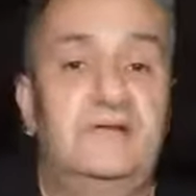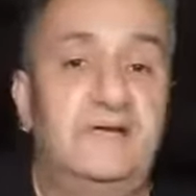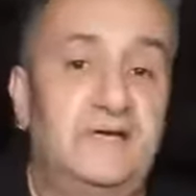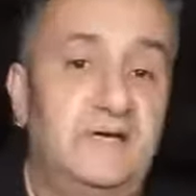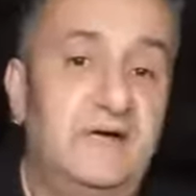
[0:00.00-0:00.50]

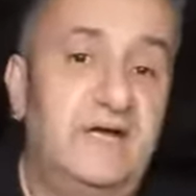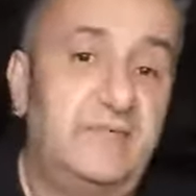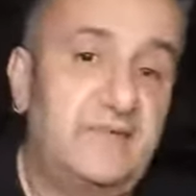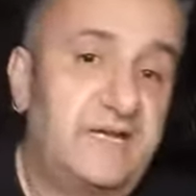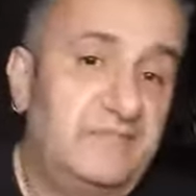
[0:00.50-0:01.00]
I
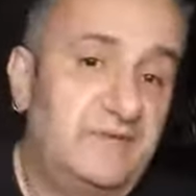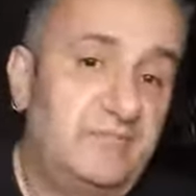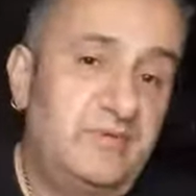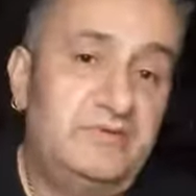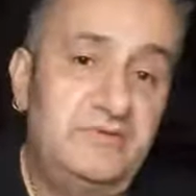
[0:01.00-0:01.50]
am the governor,
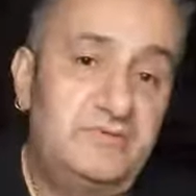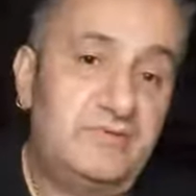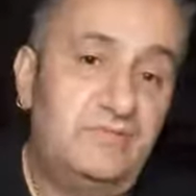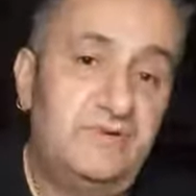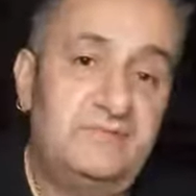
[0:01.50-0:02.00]
but you
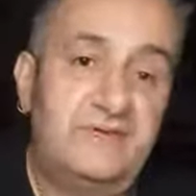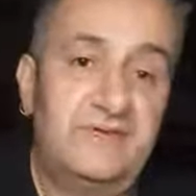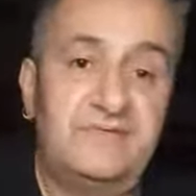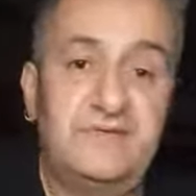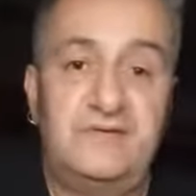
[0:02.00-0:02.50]
two want to
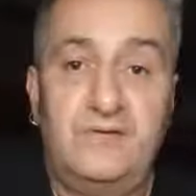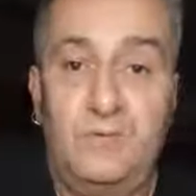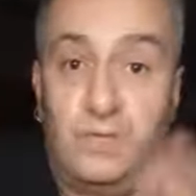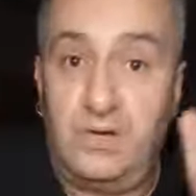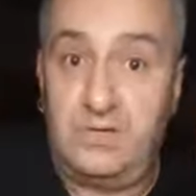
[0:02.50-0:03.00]
fight for the
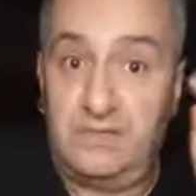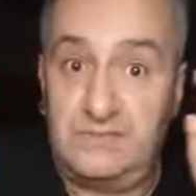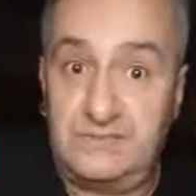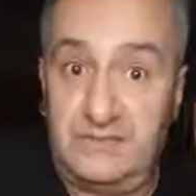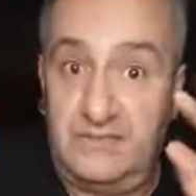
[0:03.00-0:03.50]

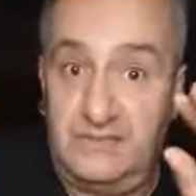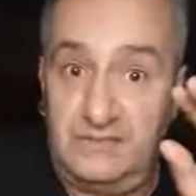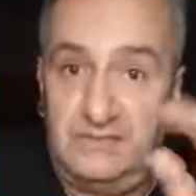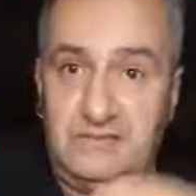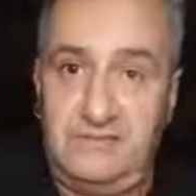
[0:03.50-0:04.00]
world
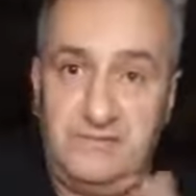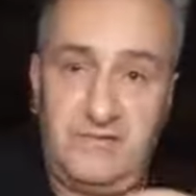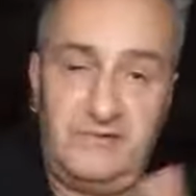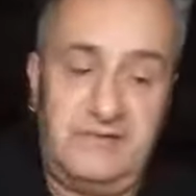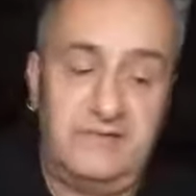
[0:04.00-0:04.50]
title, you
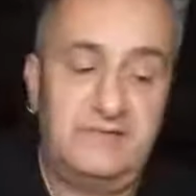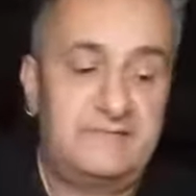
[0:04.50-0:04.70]
go ahead.